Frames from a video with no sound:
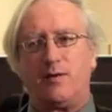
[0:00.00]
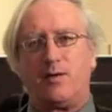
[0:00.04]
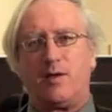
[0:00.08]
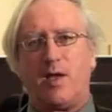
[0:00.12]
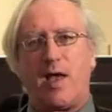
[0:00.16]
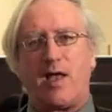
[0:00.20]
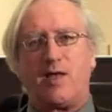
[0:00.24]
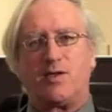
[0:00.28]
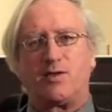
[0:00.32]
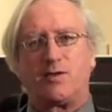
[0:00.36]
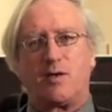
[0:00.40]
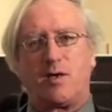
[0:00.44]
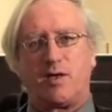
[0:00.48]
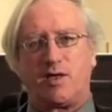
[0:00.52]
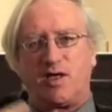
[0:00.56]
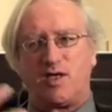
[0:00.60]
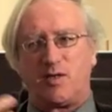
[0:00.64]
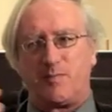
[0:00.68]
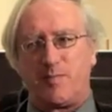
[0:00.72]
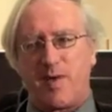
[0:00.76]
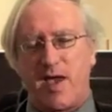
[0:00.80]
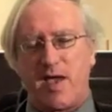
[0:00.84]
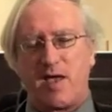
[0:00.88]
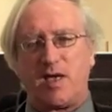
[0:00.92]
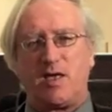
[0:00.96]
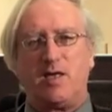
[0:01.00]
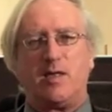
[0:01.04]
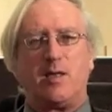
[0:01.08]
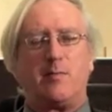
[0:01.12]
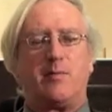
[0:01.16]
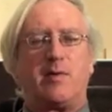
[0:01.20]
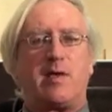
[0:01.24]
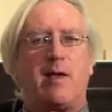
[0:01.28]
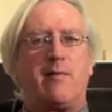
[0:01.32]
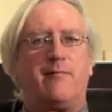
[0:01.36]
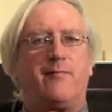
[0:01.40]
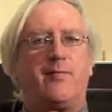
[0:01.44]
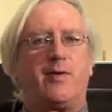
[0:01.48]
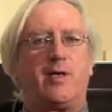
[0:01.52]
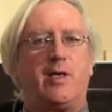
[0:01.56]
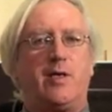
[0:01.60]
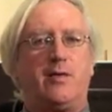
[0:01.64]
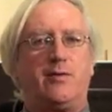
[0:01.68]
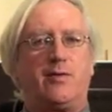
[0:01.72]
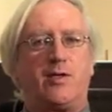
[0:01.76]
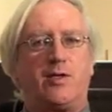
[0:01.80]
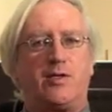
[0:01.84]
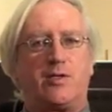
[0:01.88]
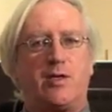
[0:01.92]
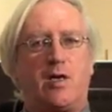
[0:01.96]
The anxiety is making them comfort
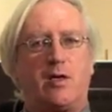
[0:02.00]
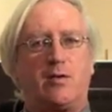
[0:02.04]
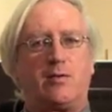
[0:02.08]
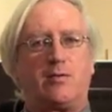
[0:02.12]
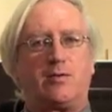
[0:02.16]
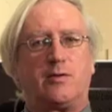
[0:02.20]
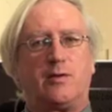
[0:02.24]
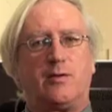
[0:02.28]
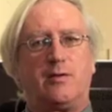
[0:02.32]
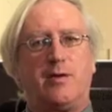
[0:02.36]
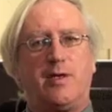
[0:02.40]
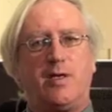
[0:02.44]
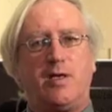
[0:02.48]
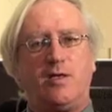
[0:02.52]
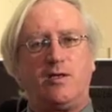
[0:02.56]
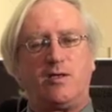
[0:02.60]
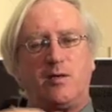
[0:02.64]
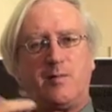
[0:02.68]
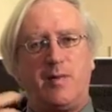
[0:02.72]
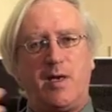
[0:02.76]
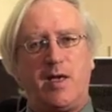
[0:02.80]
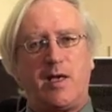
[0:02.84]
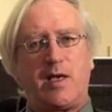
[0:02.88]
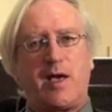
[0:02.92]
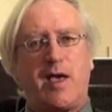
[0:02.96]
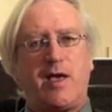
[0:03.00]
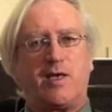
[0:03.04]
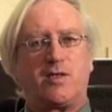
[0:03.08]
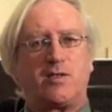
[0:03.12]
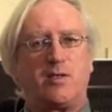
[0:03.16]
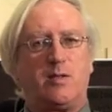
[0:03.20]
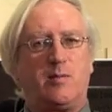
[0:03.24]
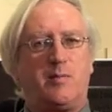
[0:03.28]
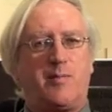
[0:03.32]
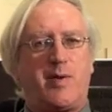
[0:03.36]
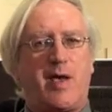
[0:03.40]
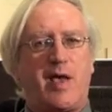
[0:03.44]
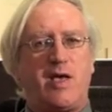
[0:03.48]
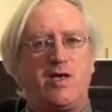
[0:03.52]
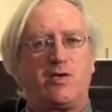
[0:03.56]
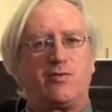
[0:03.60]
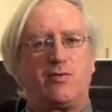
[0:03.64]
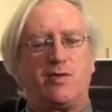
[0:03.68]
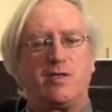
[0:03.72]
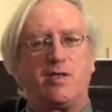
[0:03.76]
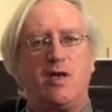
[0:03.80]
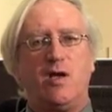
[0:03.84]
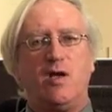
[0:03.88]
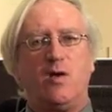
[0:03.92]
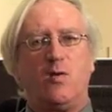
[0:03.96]
eat the chocolate, or they're eating too many cakes and
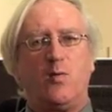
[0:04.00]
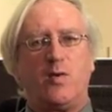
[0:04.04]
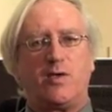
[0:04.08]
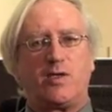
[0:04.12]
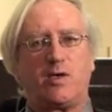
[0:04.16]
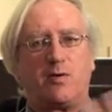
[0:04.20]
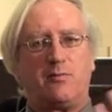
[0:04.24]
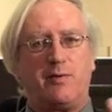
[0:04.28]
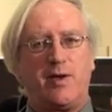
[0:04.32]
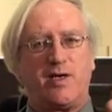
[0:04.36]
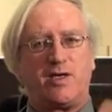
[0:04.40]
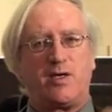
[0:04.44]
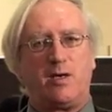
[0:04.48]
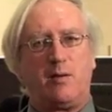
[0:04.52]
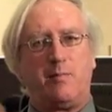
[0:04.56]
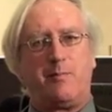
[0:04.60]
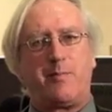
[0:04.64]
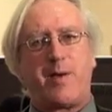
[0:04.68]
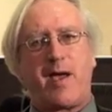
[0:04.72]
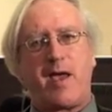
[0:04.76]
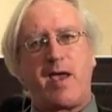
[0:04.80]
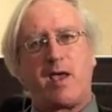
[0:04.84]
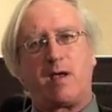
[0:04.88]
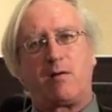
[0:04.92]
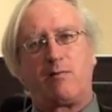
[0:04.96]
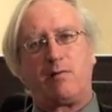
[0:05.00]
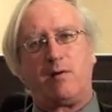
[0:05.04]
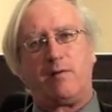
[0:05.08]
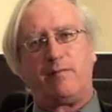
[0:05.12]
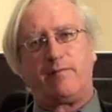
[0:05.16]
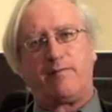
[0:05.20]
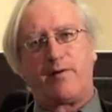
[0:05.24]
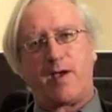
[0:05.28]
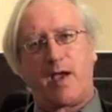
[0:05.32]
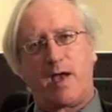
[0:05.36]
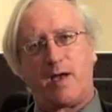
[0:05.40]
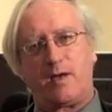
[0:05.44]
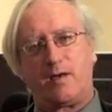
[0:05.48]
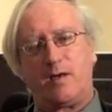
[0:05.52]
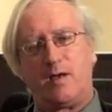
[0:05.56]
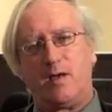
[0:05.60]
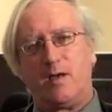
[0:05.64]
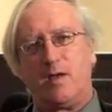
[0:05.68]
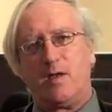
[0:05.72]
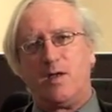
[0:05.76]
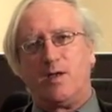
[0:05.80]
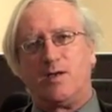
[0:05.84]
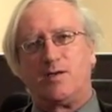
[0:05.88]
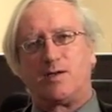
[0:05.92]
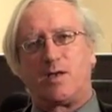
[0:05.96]
pastries which are rich in bakery fat.
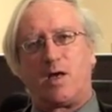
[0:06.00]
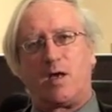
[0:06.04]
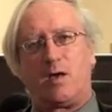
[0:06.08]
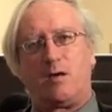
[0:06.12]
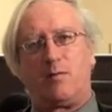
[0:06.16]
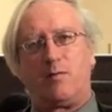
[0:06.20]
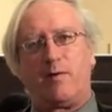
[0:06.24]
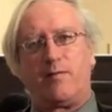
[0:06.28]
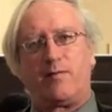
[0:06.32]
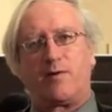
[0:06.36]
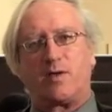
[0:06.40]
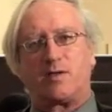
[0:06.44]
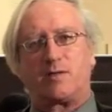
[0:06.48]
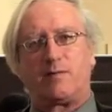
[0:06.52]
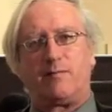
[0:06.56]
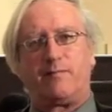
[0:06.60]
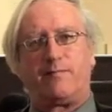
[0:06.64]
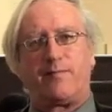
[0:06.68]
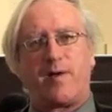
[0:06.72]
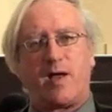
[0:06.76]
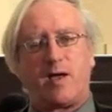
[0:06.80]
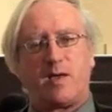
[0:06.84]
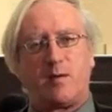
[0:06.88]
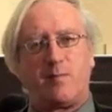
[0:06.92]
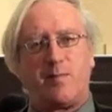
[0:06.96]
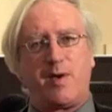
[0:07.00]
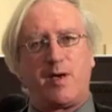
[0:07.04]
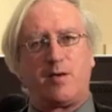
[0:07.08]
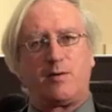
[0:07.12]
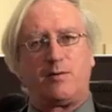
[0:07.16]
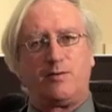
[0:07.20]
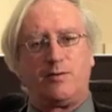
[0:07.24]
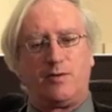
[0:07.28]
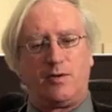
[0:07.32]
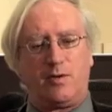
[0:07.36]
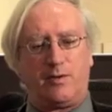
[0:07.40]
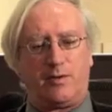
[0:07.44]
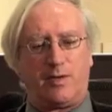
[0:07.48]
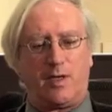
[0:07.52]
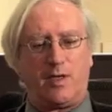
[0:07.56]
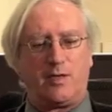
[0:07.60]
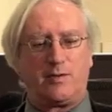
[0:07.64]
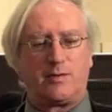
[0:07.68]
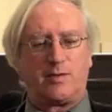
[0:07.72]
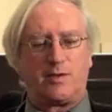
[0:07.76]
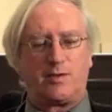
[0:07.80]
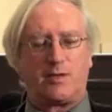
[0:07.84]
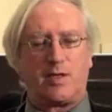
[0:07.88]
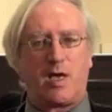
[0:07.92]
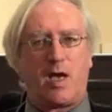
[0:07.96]
So we've got some fundamental new
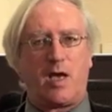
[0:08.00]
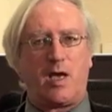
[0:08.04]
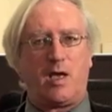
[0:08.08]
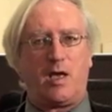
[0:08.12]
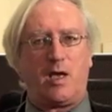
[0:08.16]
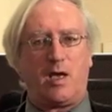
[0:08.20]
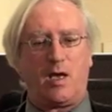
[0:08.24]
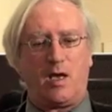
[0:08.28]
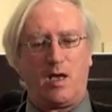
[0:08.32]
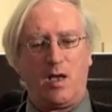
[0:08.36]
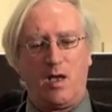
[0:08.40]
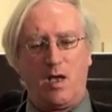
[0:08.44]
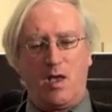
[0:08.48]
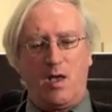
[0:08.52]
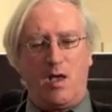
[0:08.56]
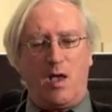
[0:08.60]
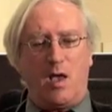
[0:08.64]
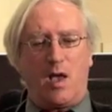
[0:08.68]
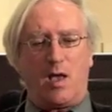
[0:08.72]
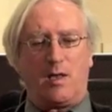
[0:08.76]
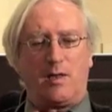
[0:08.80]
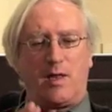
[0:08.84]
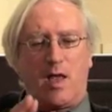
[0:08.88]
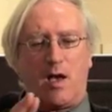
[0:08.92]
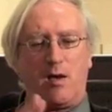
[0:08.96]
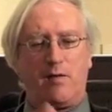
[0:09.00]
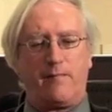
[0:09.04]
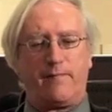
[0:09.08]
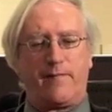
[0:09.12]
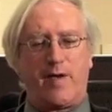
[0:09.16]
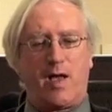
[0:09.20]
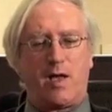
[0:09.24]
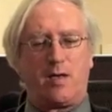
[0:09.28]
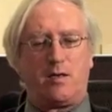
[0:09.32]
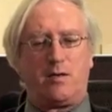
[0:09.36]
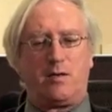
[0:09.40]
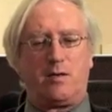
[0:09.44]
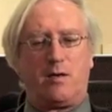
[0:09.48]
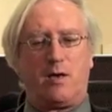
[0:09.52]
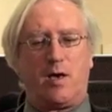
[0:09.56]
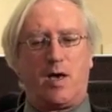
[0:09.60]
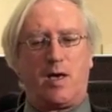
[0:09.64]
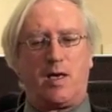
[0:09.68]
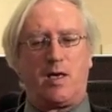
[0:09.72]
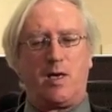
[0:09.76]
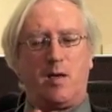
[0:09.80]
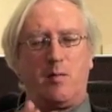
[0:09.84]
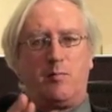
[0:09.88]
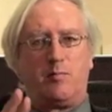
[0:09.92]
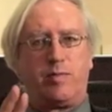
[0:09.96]
things to say here. A low-fat
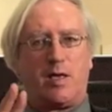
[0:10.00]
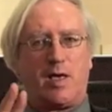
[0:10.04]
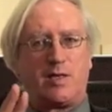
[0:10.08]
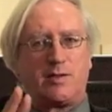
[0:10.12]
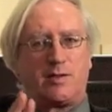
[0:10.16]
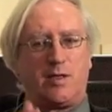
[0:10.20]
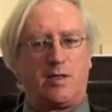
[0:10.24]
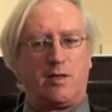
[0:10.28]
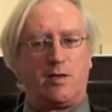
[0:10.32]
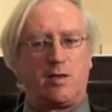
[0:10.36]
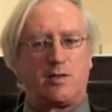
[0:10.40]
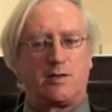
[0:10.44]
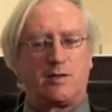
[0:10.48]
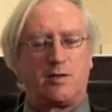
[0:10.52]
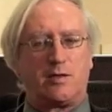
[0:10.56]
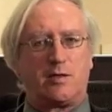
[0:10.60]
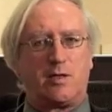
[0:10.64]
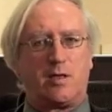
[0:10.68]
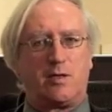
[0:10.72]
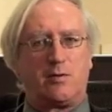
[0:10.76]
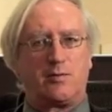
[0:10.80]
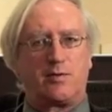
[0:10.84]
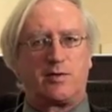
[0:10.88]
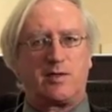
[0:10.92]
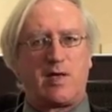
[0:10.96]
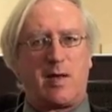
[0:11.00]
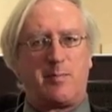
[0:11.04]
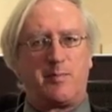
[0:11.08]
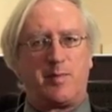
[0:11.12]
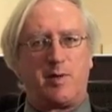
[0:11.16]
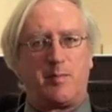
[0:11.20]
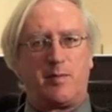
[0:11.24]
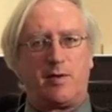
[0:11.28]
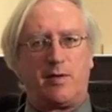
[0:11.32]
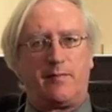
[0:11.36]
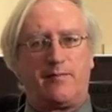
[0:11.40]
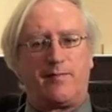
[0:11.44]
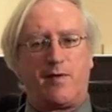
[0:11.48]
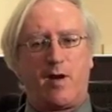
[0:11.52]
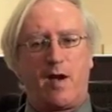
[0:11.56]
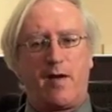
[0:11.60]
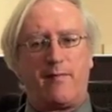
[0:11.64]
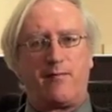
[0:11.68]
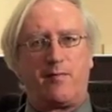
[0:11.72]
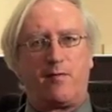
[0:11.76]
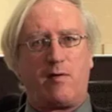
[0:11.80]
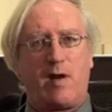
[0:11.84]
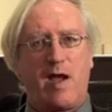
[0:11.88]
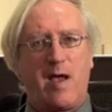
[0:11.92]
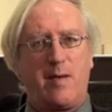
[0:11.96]
diet plus inositol supplement
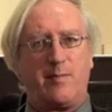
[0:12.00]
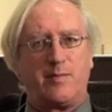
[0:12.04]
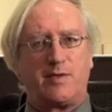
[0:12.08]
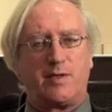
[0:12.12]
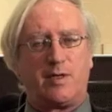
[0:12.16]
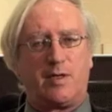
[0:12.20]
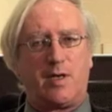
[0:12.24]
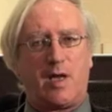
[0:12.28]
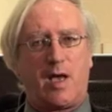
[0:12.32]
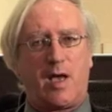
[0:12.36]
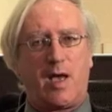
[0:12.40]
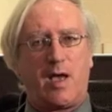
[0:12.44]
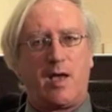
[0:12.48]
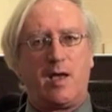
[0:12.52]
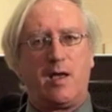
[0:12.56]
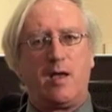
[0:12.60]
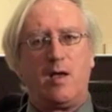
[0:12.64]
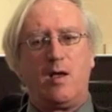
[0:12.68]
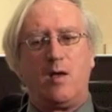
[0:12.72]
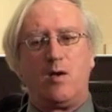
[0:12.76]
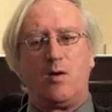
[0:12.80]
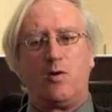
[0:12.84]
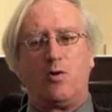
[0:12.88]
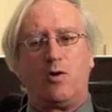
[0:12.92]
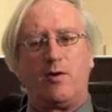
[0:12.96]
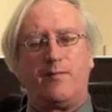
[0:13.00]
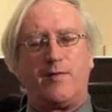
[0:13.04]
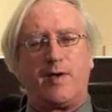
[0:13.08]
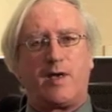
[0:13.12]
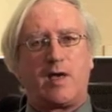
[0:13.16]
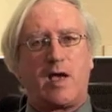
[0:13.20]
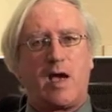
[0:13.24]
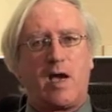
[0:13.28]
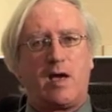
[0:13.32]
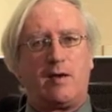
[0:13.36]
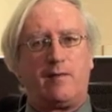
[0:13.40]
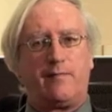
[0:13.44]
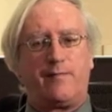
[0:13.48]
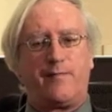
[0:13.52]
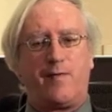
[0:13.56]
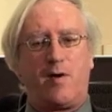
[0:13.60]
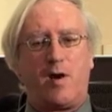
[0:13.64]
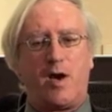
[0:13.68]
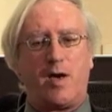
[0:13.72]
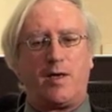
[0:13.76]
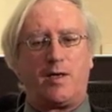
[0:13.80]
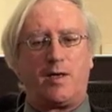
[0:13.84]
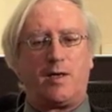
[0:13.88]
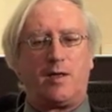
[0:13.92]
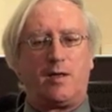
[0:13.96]
5 grams a day, or if you can't
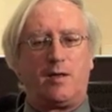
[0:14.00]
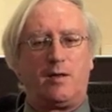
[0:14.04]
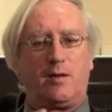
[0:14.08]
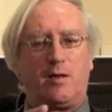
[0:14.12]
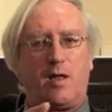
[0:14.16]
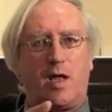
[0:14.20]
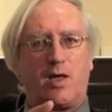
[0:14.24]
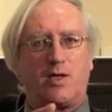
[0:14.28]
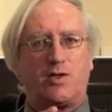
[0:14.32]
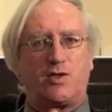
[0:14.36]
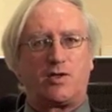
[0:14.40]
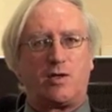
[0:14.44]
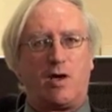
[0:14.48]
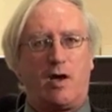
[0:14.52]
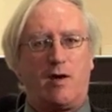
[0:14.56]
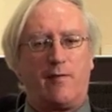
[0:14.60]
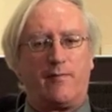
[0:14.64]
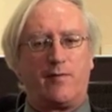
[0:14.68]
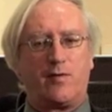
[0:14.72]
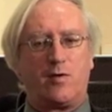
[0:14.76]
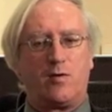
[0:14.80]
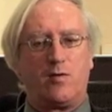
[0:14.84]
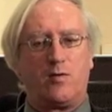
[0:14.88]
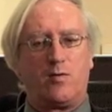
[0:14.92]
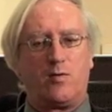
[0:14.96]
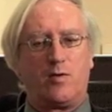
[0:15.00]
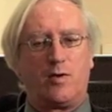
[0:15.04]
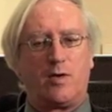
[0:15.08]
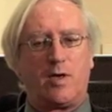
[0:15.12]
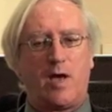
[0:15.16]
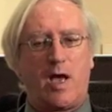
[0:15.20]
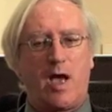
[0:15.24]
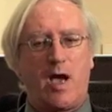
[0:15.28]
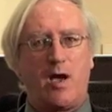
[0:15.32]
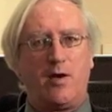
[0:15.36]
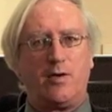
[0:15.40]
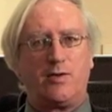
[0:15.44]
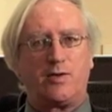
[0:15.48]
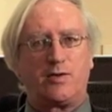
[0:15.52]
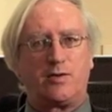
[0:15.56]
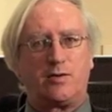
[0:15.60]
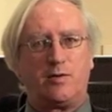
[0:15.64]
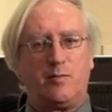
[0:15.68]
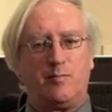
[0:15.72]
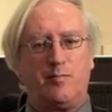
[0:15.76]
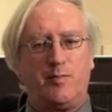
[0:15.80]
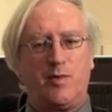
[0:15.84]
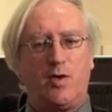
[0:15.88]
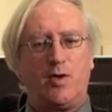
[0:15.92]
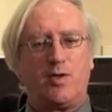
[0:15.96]
find it, lots of corn,
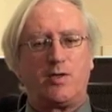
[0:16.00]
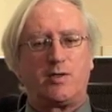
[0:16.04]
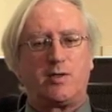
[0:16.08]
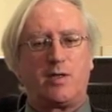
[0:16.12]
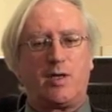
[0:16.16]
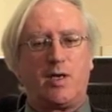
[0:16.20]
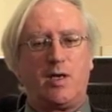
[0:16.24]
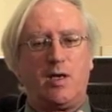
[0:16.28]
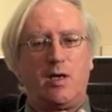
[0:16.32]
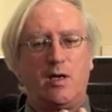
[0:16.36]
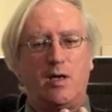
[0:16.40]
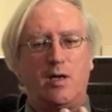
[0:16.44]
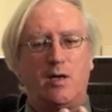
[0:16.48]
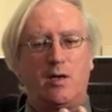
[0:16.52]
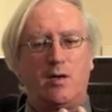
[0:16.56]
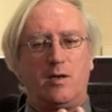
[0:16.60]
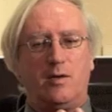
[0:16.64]
oats, muesli,